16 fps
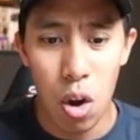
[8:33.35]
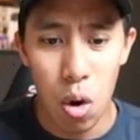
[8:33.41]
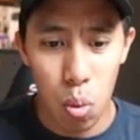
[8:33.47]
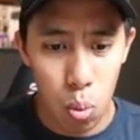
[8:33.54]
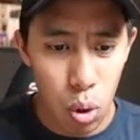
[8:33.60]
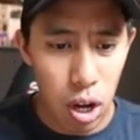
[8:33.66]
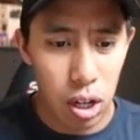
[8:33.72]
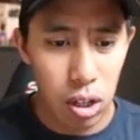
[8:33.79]

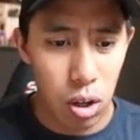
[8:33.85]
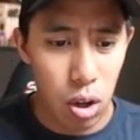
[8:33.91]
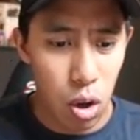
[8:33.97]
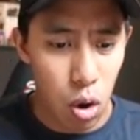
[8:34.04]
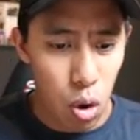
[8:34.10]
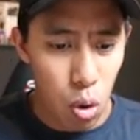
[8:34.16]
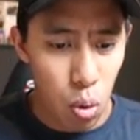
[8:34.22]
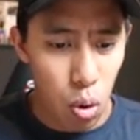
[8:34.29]
Well,
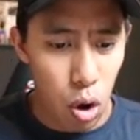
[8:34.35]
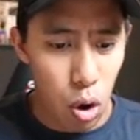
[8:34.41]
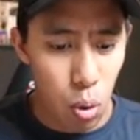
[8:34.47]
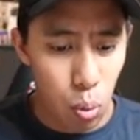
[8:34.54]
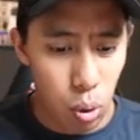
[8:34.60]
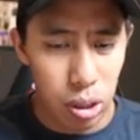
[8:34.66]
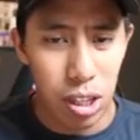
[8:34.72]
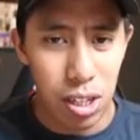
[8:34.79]
uh,
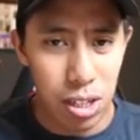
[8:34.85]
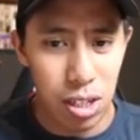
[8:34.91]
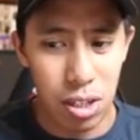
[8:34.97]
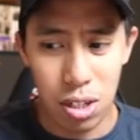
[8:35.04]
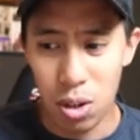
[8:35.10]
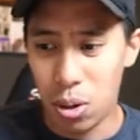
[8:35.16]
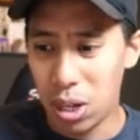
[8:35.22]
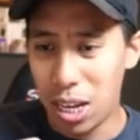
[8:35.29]
what this is
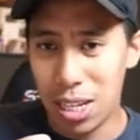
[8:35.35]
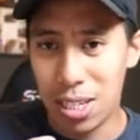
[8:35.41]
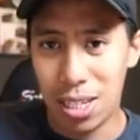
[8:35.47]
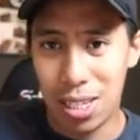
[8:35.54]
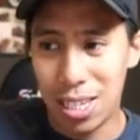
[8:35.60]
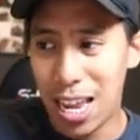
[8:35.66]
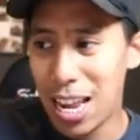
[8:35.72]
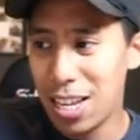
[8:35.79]
doing is
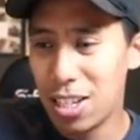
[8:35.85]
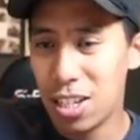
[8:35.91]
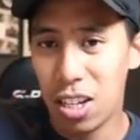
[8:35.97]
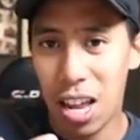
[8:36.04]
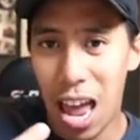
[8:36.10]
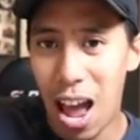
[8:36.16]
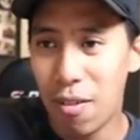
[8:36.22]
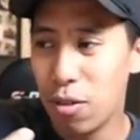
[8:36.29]
it takes
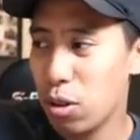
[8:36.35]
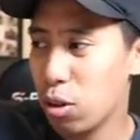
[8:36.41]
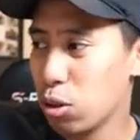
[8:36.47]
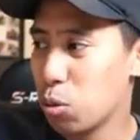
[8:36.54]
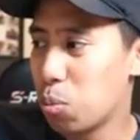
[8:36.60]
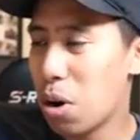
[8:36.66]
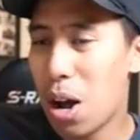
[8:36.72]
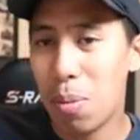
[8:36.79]
half of those
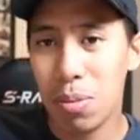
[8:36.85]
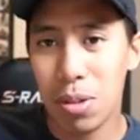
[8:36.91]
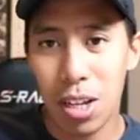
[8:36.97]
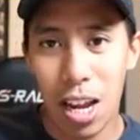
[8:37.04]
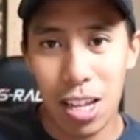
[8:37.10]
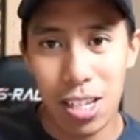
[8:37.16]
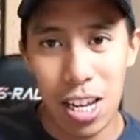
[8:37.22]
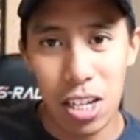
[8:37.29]
problems
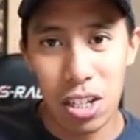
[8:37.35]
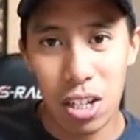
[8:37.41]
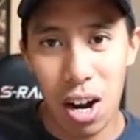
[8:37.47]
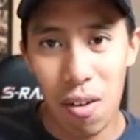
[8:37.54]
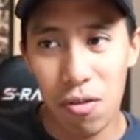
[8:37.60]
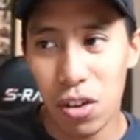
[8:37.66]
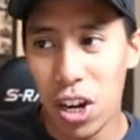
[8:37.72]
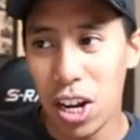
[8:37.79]
and takes it
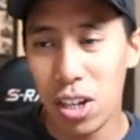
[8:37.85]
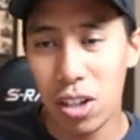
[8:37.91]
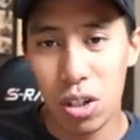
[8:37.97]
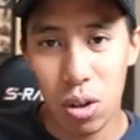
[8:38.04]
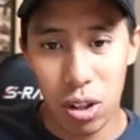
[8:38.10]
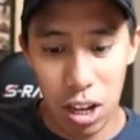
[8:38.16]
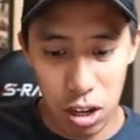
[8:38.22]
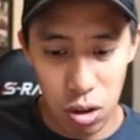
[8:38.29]
off chain
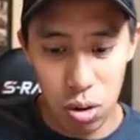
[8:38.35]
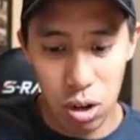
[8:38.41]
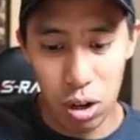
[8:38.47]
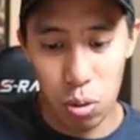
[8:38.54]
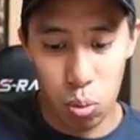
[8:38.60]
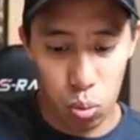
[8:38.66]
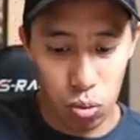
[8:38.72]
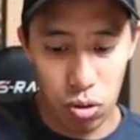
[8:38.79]
so that you
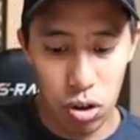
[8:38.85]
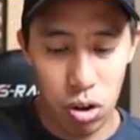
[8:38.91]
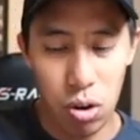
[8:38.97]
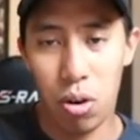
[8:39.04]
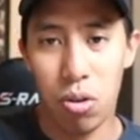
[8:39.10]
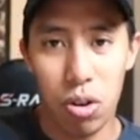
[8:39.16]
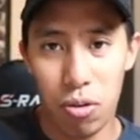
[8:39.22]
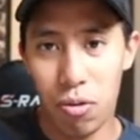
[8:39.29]
could you
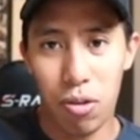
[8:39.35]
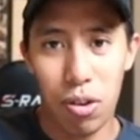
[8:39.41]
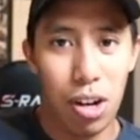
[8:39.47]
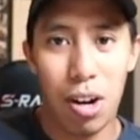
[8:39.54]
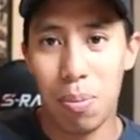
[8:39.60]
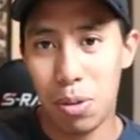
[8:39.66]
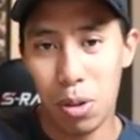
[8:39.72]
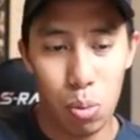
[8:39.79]
know you're freed
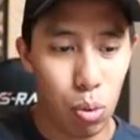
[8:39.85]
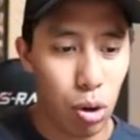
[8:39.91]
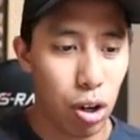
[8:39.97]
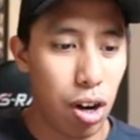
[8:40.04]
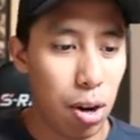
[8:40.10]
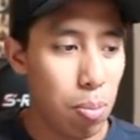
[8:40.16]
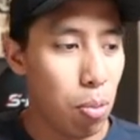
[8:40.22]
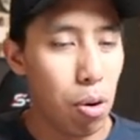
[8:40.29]
up to work
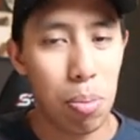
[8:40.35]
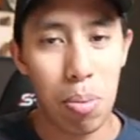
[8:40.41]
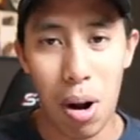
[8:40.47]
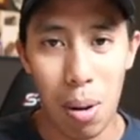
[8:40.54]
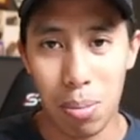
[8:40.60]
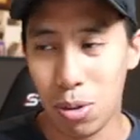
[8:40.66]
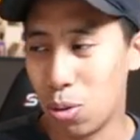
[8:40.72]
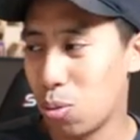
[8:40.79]
on more
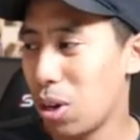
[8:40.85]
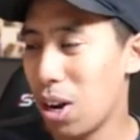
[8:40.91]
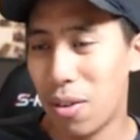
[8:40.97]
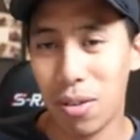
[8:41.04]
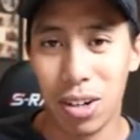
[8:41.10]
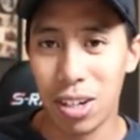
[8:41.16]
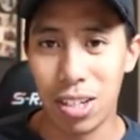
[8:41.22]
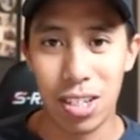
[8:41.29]
problems or
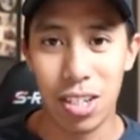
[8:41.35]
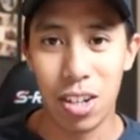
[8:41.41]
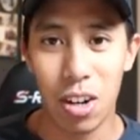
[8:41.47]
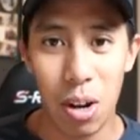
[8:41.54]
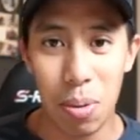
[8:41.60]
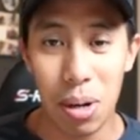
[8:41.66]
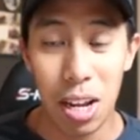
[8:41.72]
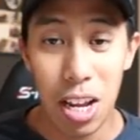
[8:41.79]
whatever it is you know
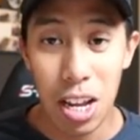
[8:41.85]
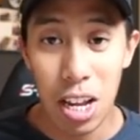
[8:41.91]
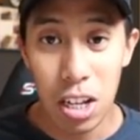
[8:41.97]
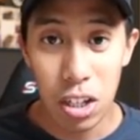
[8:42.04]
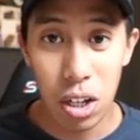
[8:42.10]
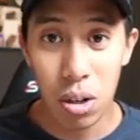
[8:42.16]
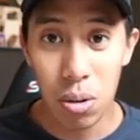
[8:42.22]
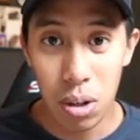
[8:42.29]
what i mean
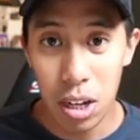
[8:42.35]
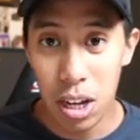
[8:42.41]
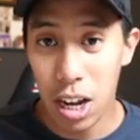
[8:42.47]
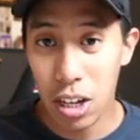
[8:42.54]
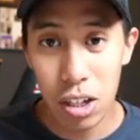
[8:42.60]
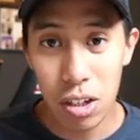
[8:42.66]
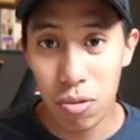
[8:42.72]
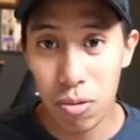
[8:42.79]
so it
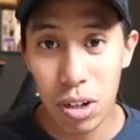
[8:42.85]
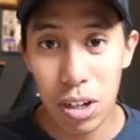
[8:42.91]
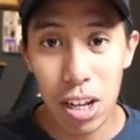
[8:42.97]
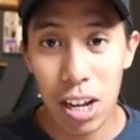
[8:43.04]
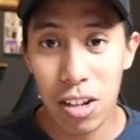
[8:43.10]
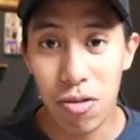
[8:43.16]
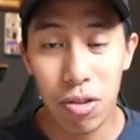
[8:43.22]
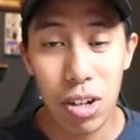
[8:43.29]
just free
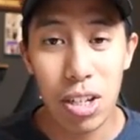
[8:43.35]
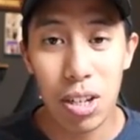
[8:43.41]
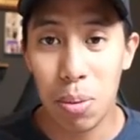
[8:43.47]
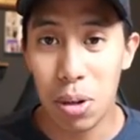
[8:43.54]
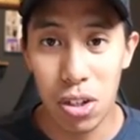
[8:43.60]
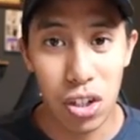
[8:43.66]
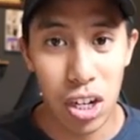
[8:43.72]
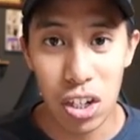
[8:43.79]
it frees up
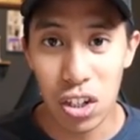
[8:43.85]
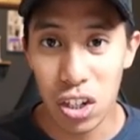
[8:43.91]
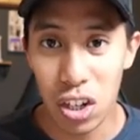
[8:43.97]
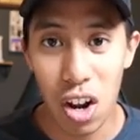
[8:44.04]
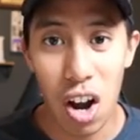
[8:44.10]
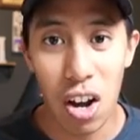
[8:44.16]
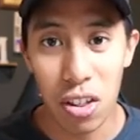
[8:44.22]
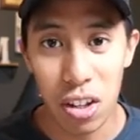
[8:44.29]
congestion
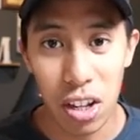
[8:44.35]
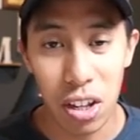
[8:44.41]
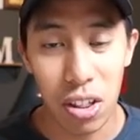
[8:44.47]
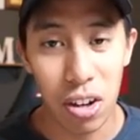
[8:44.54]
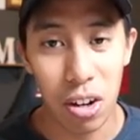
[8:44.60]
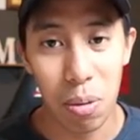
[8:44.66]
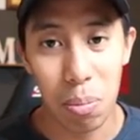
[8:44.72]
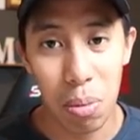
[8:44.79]
on the
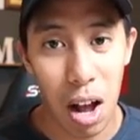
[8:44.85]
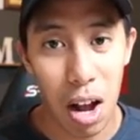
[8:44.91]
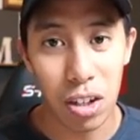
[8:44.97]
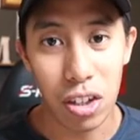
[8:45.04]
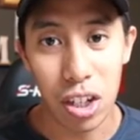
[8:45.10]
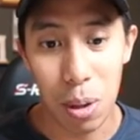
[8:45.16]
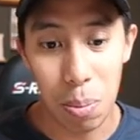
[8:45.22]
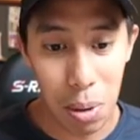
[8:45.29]
ethereum
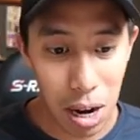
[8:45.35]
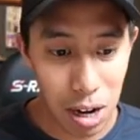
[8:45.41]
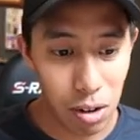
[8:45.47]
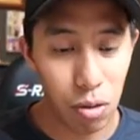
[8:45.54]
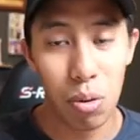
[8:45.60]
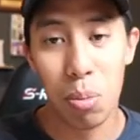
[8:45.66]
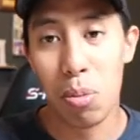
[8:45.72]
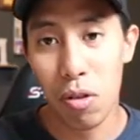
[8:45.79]
blockchain by
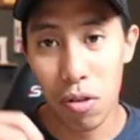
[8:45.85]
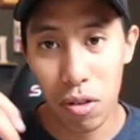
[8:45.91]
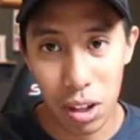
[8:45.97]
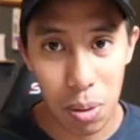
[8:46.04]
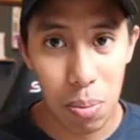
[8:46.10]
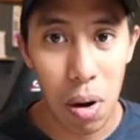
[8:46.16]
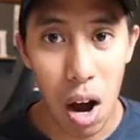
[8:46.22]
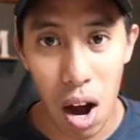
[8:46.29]
removing
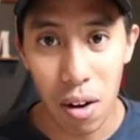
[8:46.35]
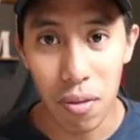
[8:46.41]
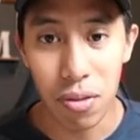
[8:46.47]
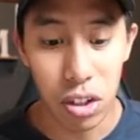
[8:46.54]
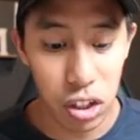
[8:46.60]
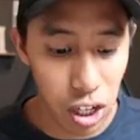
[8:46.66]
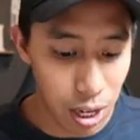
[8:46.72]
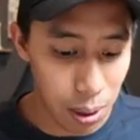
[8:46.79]
them off the
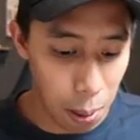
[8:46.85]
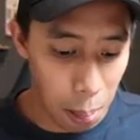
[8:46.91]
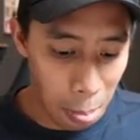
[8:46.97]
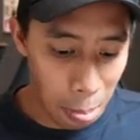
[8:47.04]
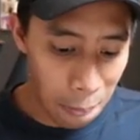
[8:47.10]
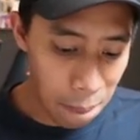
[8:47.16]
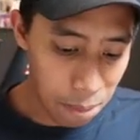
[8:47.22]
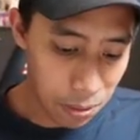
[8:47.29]
chain
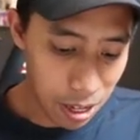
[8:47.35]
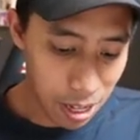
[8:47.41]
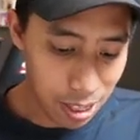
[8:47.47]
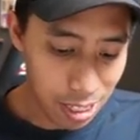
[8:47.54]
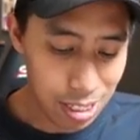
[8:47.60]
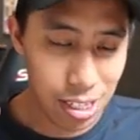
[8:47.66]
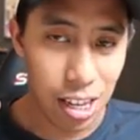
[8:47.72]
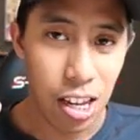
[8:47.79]
okay
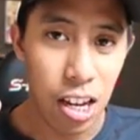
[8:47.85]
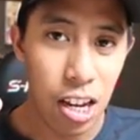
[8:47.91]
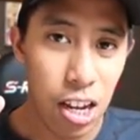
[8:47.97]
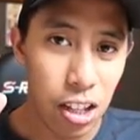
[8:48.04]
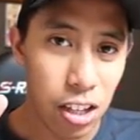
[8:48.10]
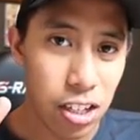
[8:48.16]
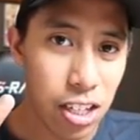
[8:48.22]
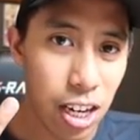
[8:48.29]
that's it
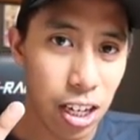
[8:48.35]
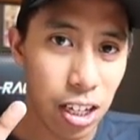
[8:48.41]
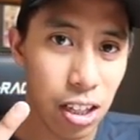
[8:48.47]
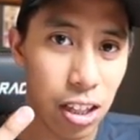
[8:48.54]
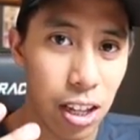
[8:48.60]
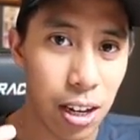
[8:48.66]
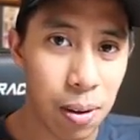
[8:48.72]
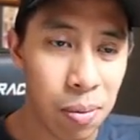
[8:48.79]
the second
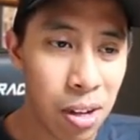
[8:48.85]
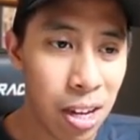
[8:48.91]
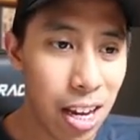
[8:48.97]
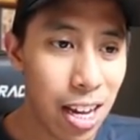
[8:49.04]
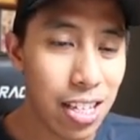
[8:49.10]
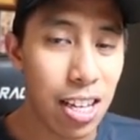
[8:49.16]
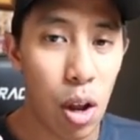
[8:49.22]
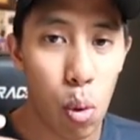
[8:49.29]
thing
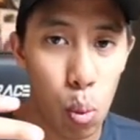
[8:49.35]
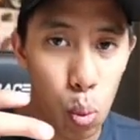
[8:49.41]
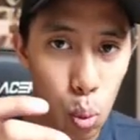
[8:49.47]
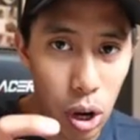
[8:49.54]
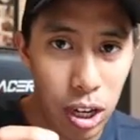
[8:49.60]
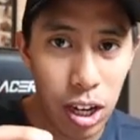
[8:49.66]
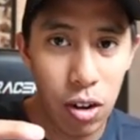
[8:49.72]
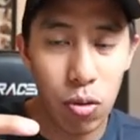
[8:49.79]
is that
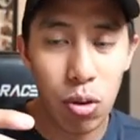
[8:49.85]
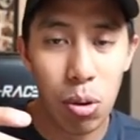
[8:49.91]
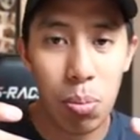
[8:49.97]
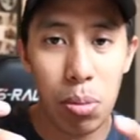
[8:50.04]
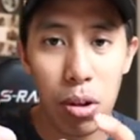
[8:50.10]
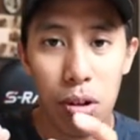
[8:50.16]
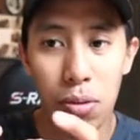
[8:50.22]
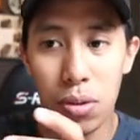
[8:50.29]
when it
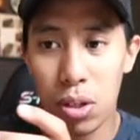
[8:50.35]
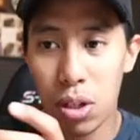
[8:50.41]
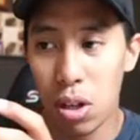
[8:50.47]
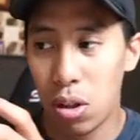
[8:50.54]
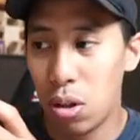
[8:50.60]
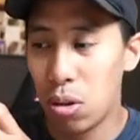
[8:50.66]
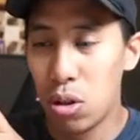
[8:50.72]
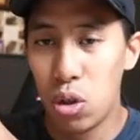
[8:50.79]
removes
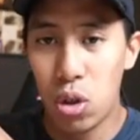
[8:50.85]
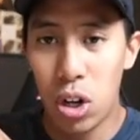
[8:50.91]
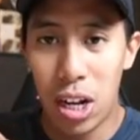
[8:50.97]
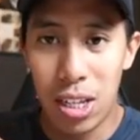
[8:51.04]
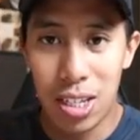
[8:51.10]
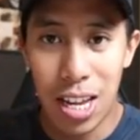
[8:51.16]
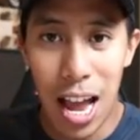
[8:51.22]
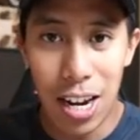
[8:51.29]
those
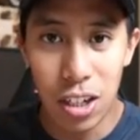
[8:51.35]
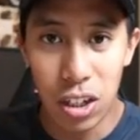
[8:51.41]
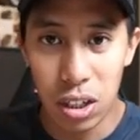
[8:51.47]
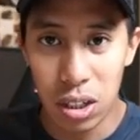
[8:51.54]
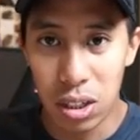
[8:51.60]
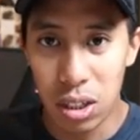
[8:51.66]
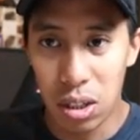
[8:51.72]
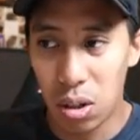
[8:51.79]

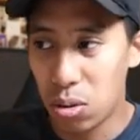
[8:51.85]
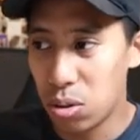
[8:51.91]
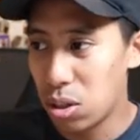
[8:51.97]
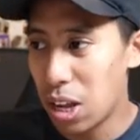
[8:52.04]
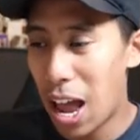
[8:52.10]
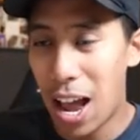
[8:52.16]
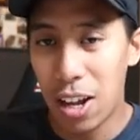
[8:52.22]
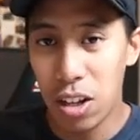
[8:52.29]
transactions
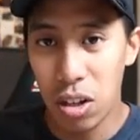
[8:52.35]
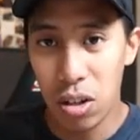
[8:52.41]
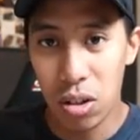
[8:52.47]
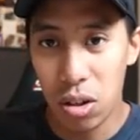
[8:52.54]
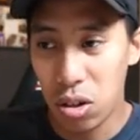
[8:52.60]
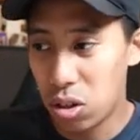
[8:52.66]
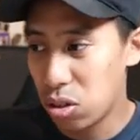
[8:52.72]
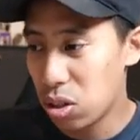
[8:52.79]
those uh,
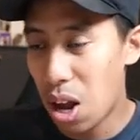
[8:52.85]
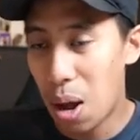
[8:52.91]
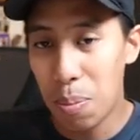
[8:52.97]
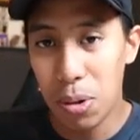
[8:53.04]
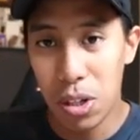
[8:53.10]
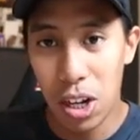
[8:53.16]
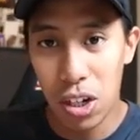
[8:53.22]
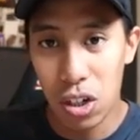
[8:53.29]
those
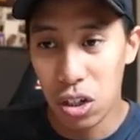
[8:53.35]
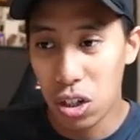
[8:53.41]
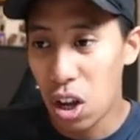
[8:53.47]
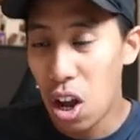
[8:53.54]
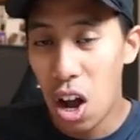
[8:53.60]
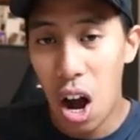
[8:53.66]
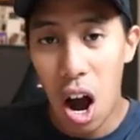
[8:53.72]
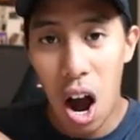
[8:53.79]
computations
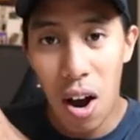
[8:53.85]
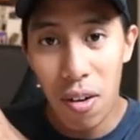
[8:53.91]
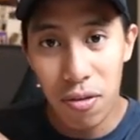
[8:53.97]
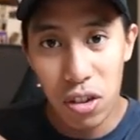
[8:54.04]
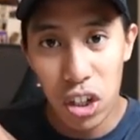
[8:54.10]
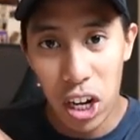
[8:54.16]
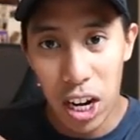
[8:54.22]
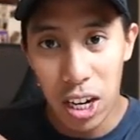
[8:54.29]
off
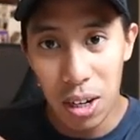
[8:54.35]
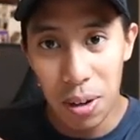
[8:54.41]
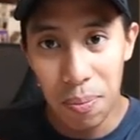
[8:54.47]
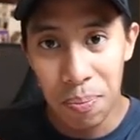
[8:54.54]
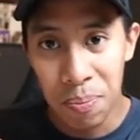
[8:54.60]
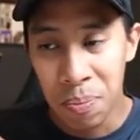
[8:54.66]
chain